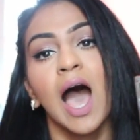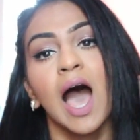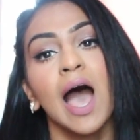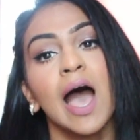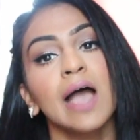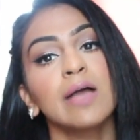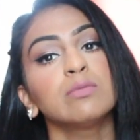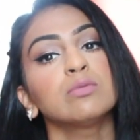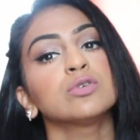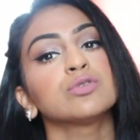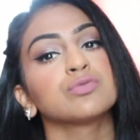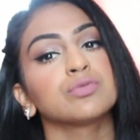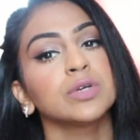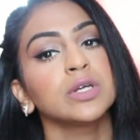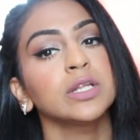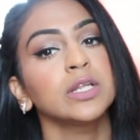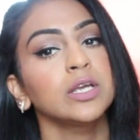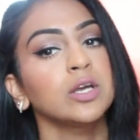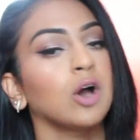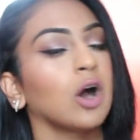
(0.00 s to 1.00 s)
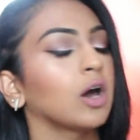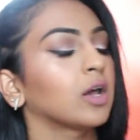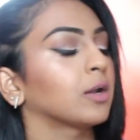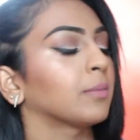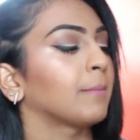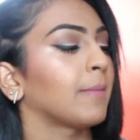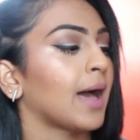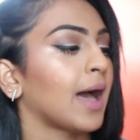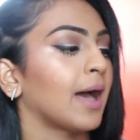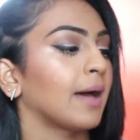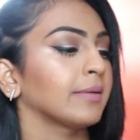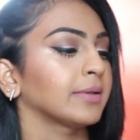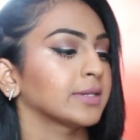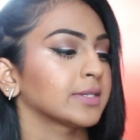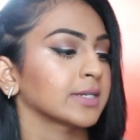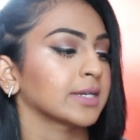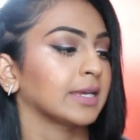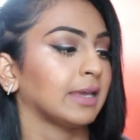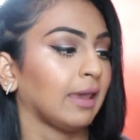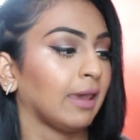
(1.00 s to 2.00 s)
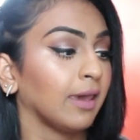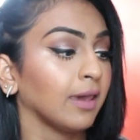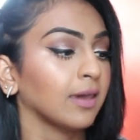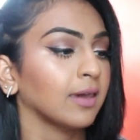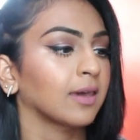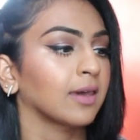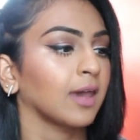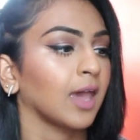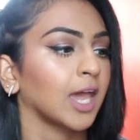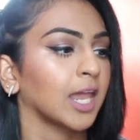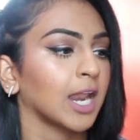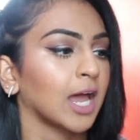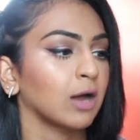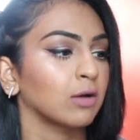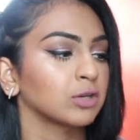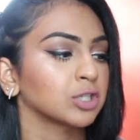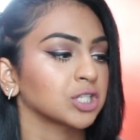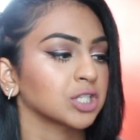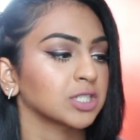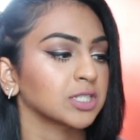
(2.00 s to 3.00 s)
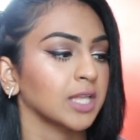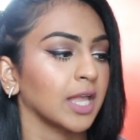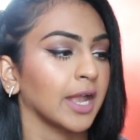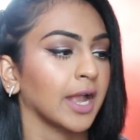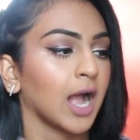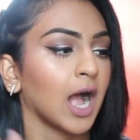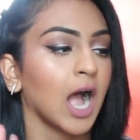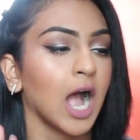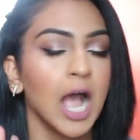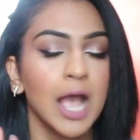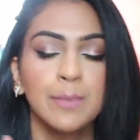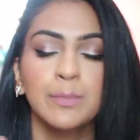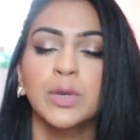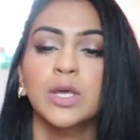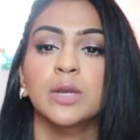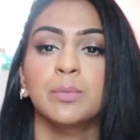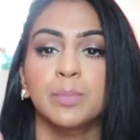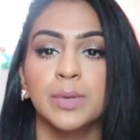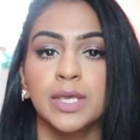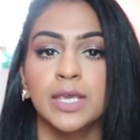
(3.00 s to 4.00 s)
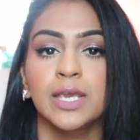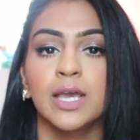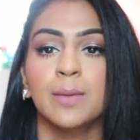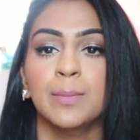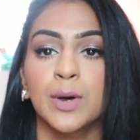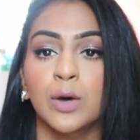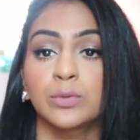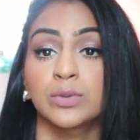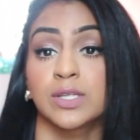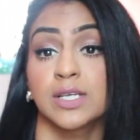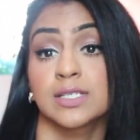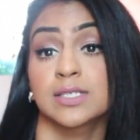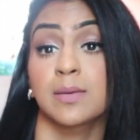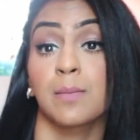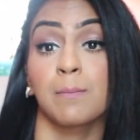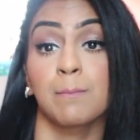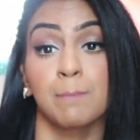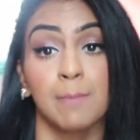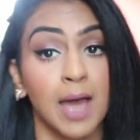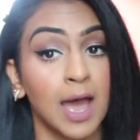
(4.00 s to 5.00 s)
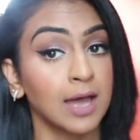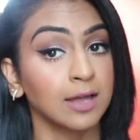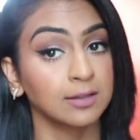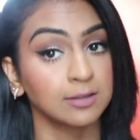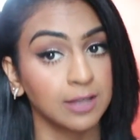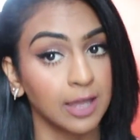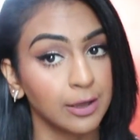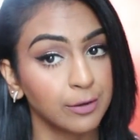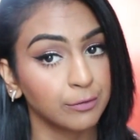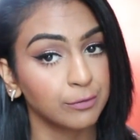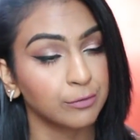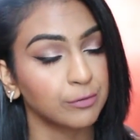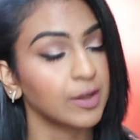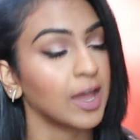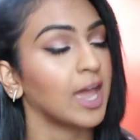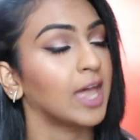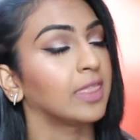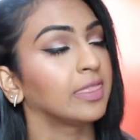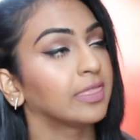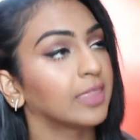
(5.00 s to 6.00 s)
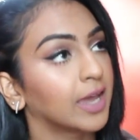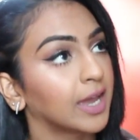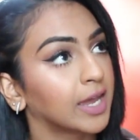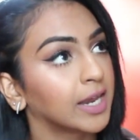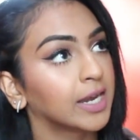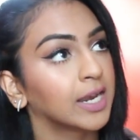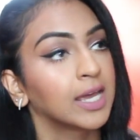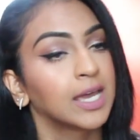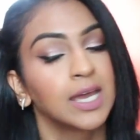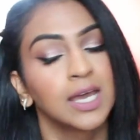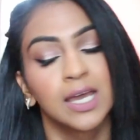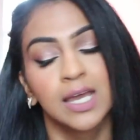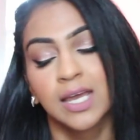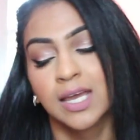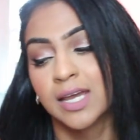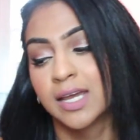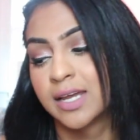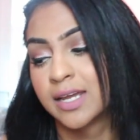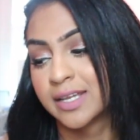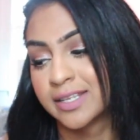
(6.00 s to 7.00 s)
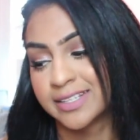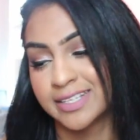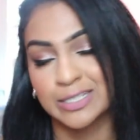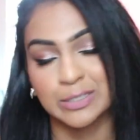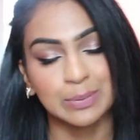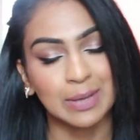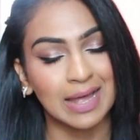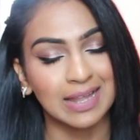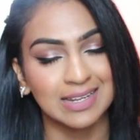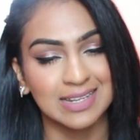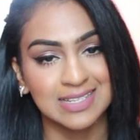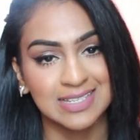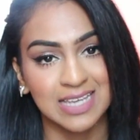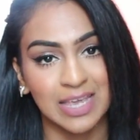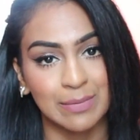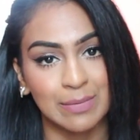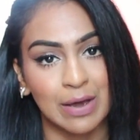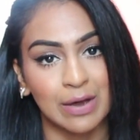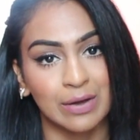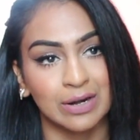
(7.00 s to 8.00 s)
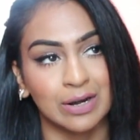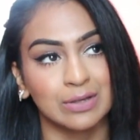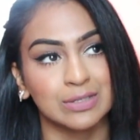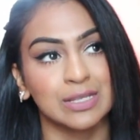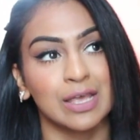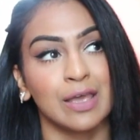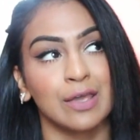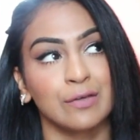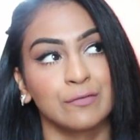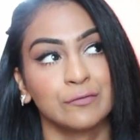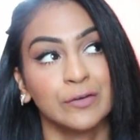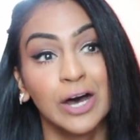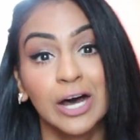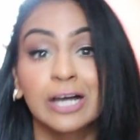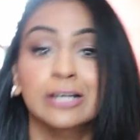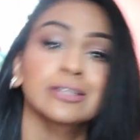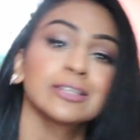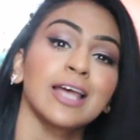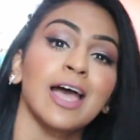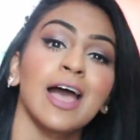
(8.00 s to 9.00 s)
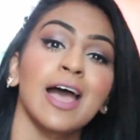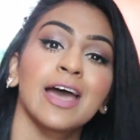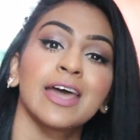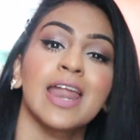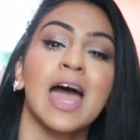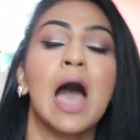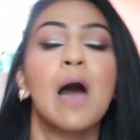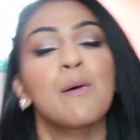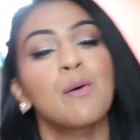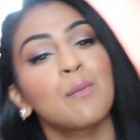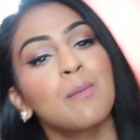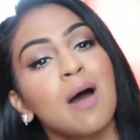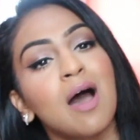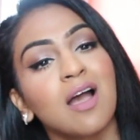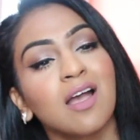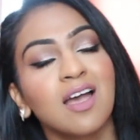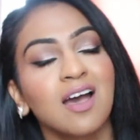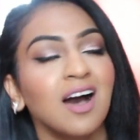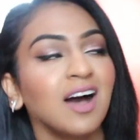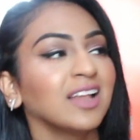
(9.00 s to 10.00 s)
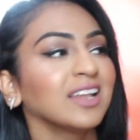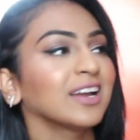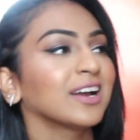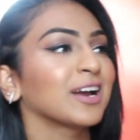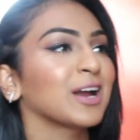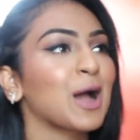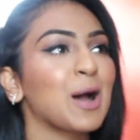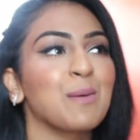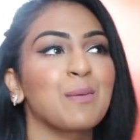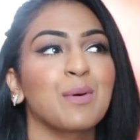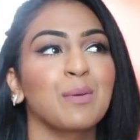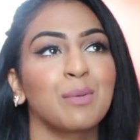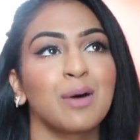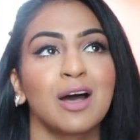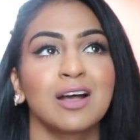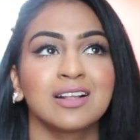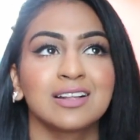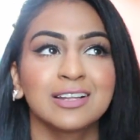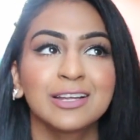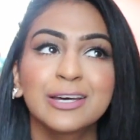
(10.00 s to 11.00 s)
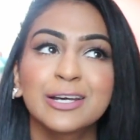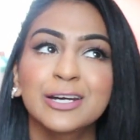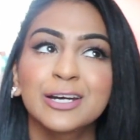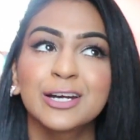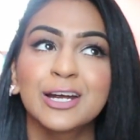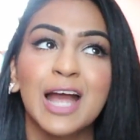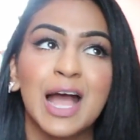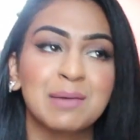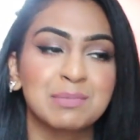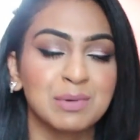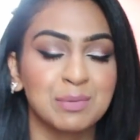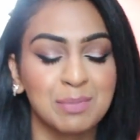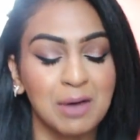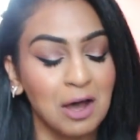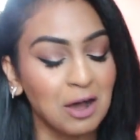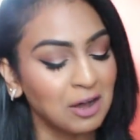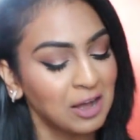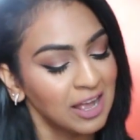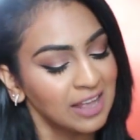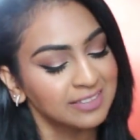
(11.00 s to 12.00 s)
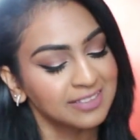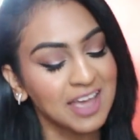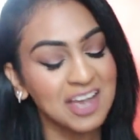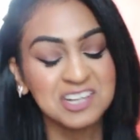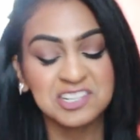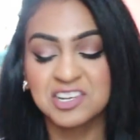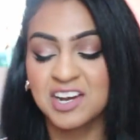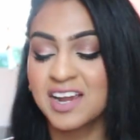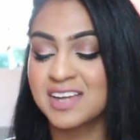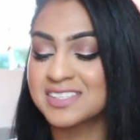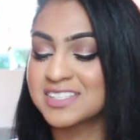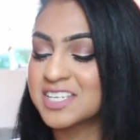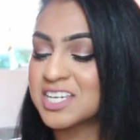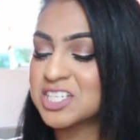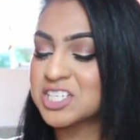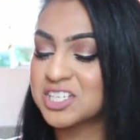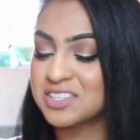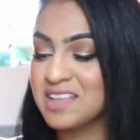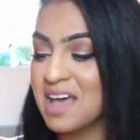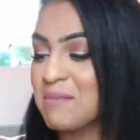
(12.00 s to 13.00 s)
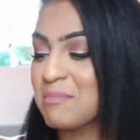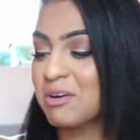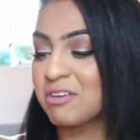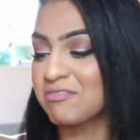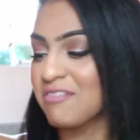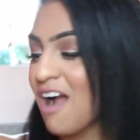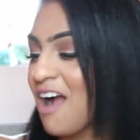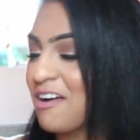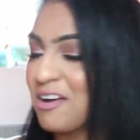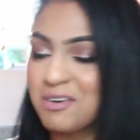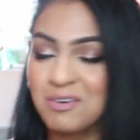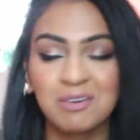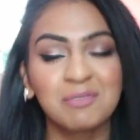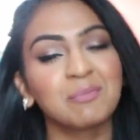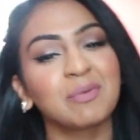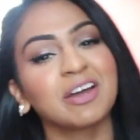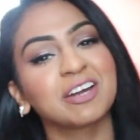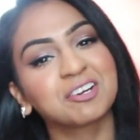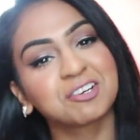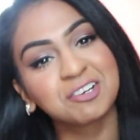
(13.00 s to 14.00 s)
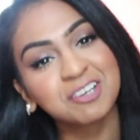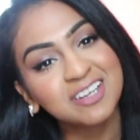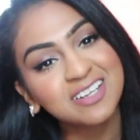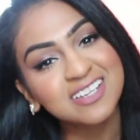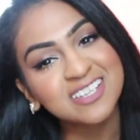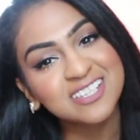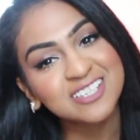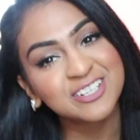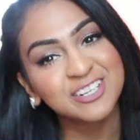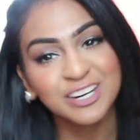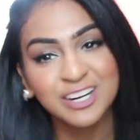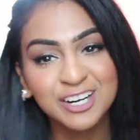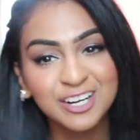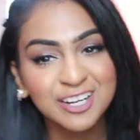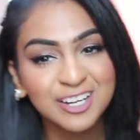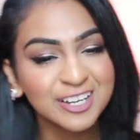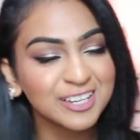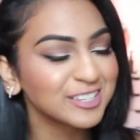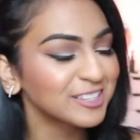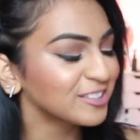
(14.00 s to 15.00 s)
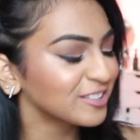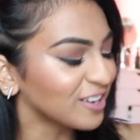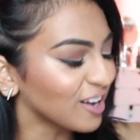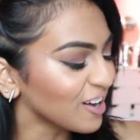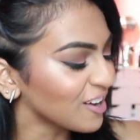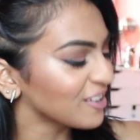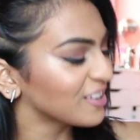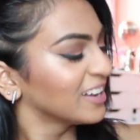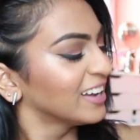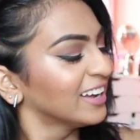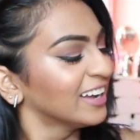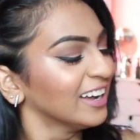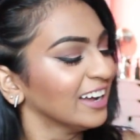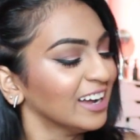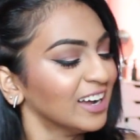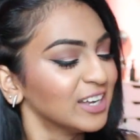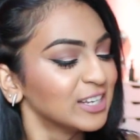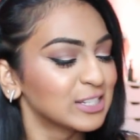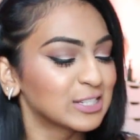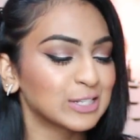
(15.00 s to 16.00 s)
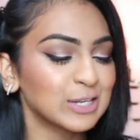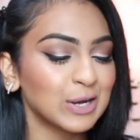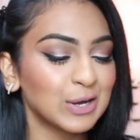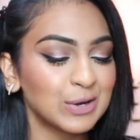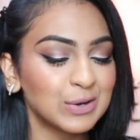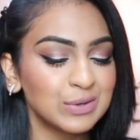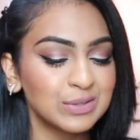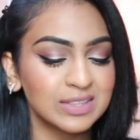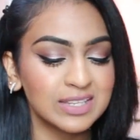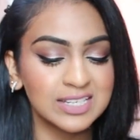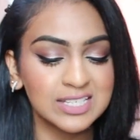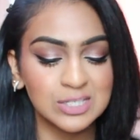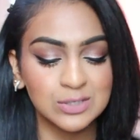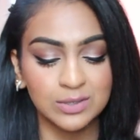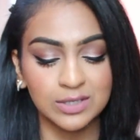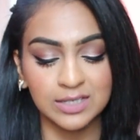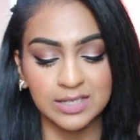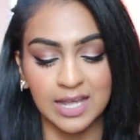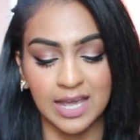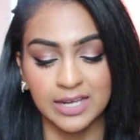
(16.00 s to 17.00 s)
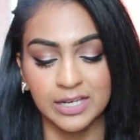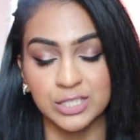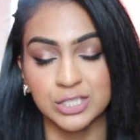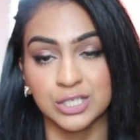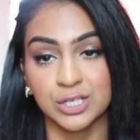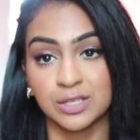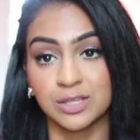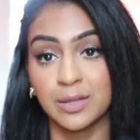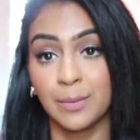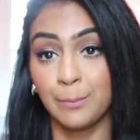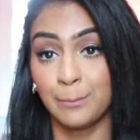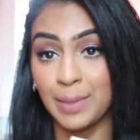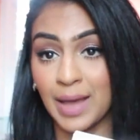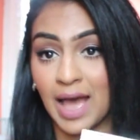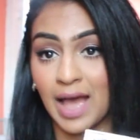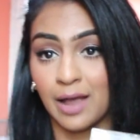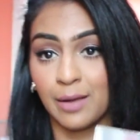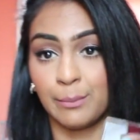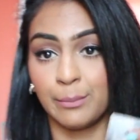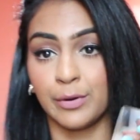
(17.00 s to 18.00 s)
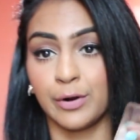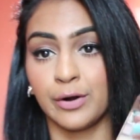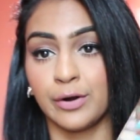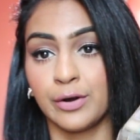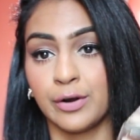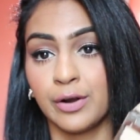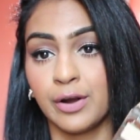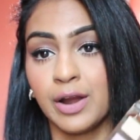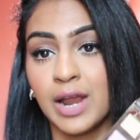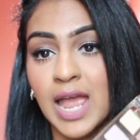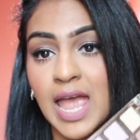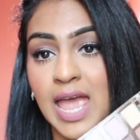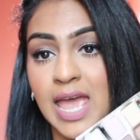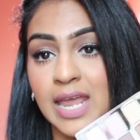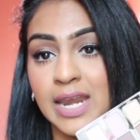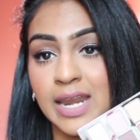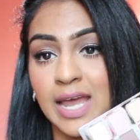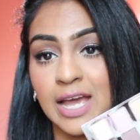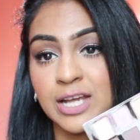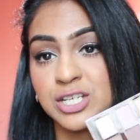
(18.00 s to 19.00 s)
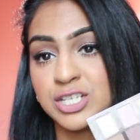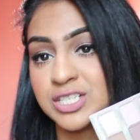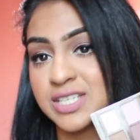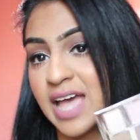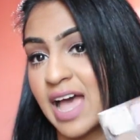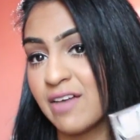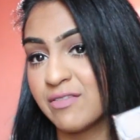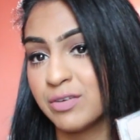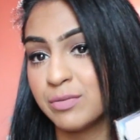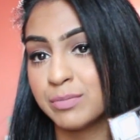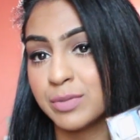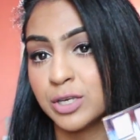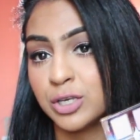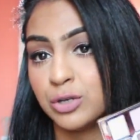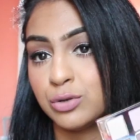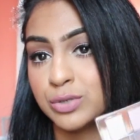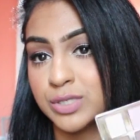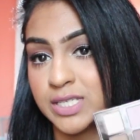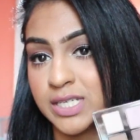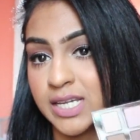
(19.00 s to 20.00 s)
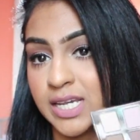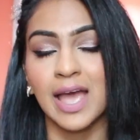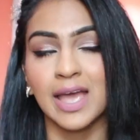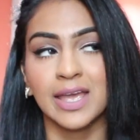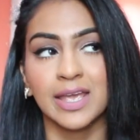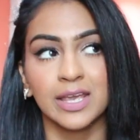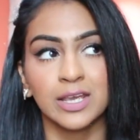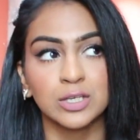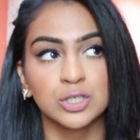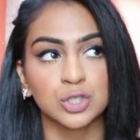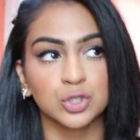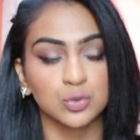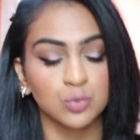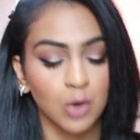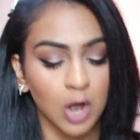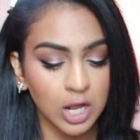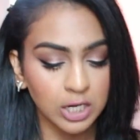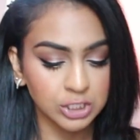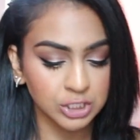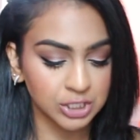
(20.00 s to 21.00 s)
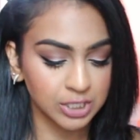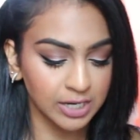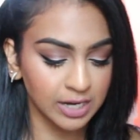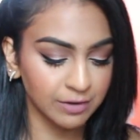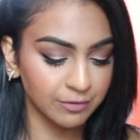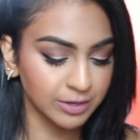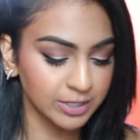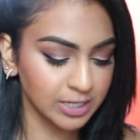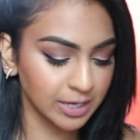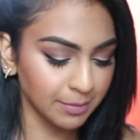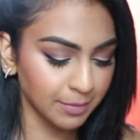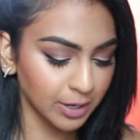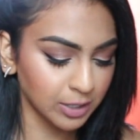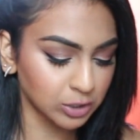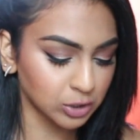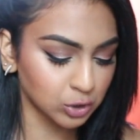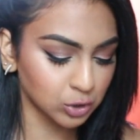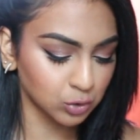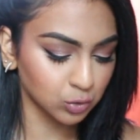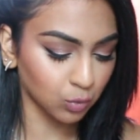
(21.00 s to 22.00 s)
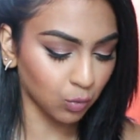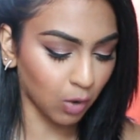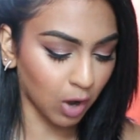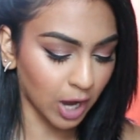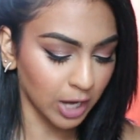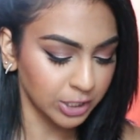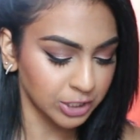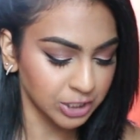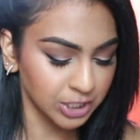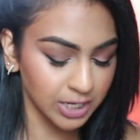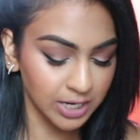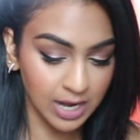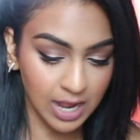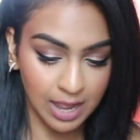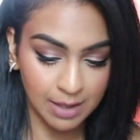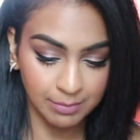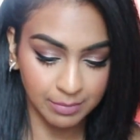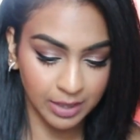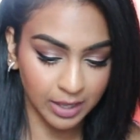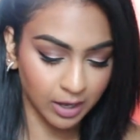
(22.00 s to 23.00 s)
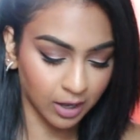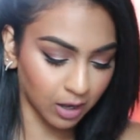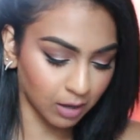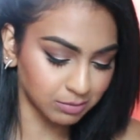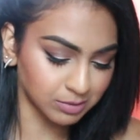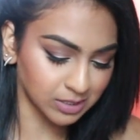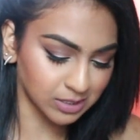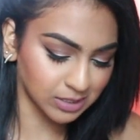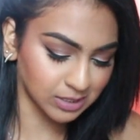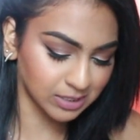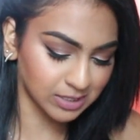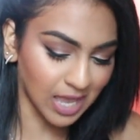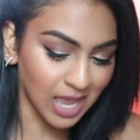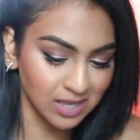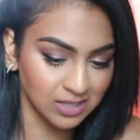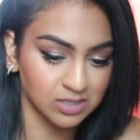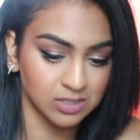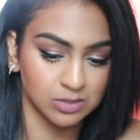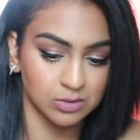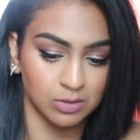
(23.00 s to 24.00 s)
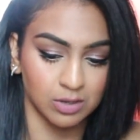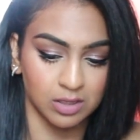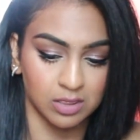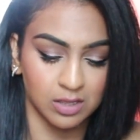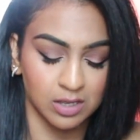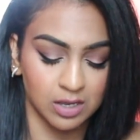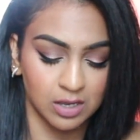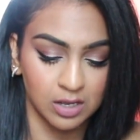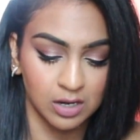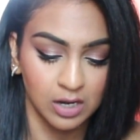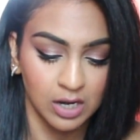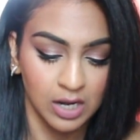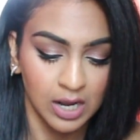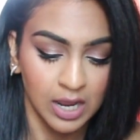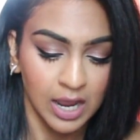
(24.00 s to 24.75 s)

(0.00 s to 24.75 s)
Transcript: I was really on a matte kick, and I was just like, I'm gonna be about this matte life. And then these palettes came out, and I was like, fuck that. I'm about color, I'm about glitter, I'm about that transition, that Morocco in my crease, girl, you know? So this one kind of took the back burner and I just haven't been using it. I swatch it and every time I swatch it, I'm like obsessed with it.